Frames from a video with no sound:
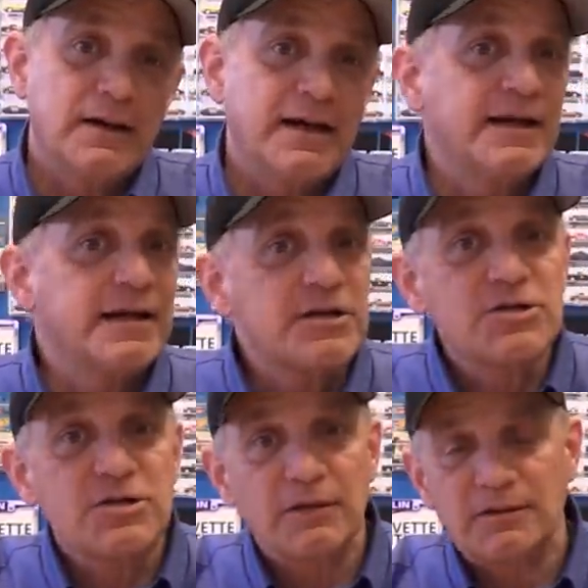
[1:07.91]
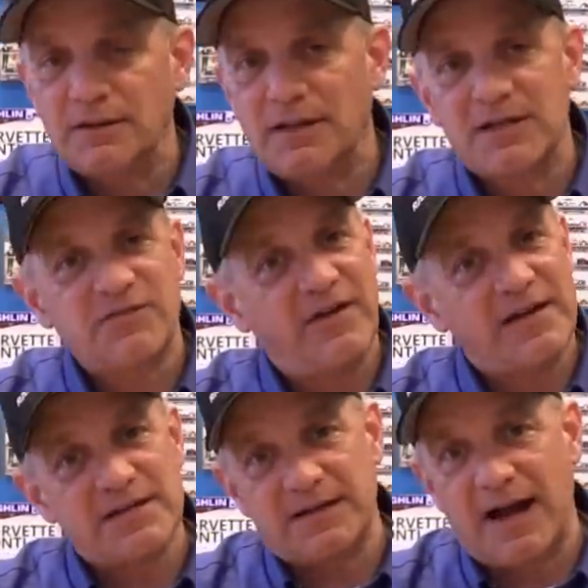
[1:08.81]
It is, let's
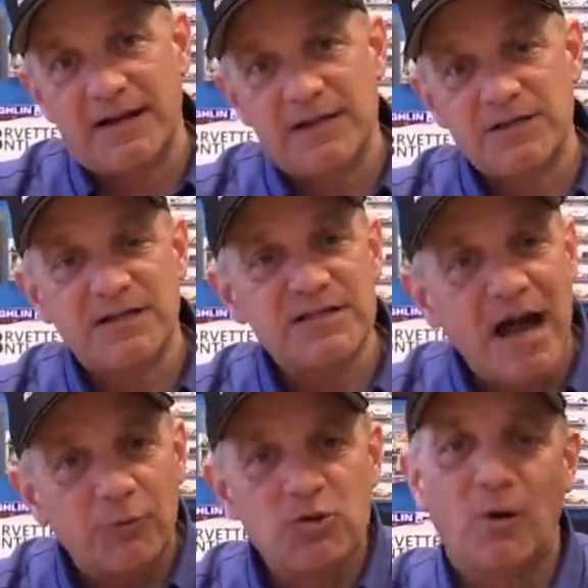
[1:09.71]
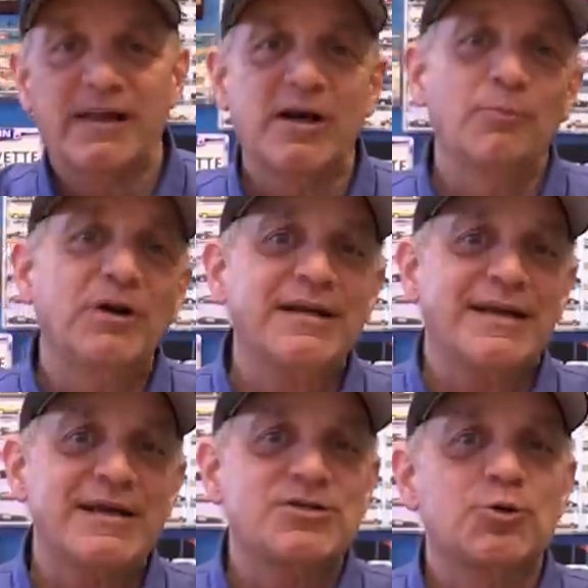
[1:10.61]
face it, guys, it's not what you want to hear, but it
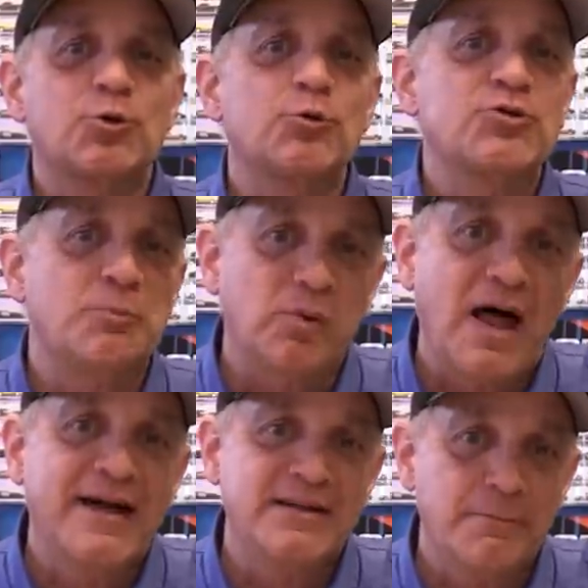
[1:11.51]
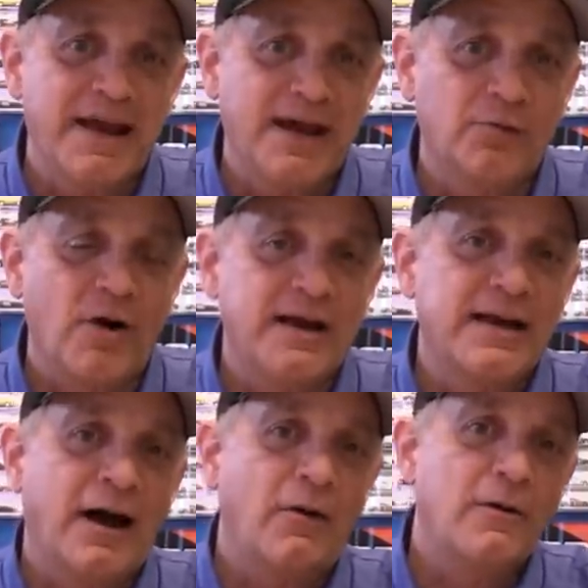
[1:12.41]
is a true supply and demand right
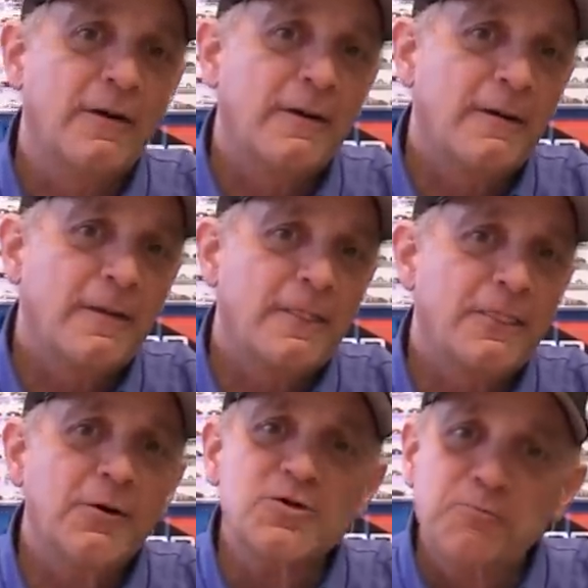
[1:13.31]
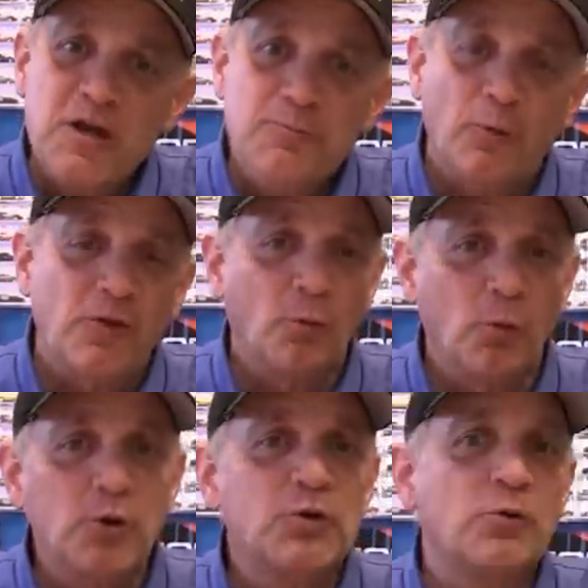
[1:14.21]
now. There's people that
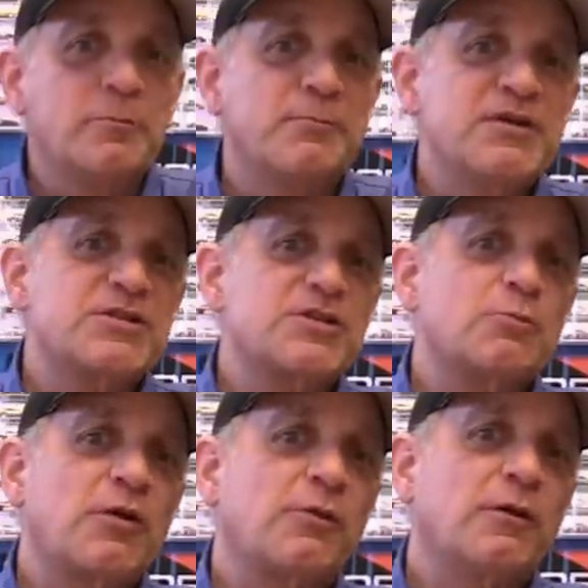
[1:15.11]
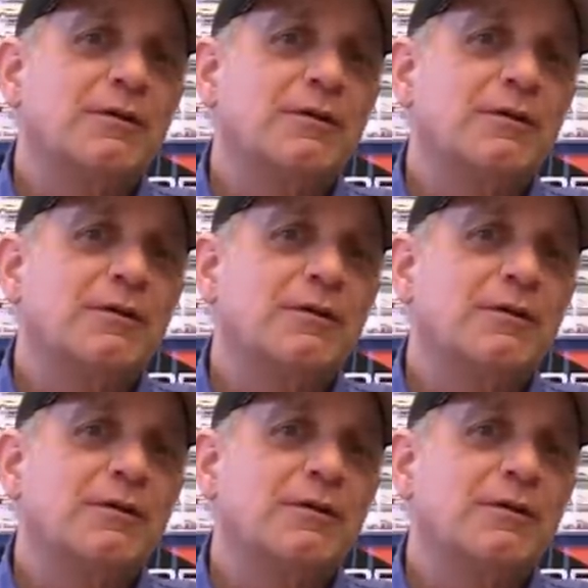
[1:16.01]
we're doing business with.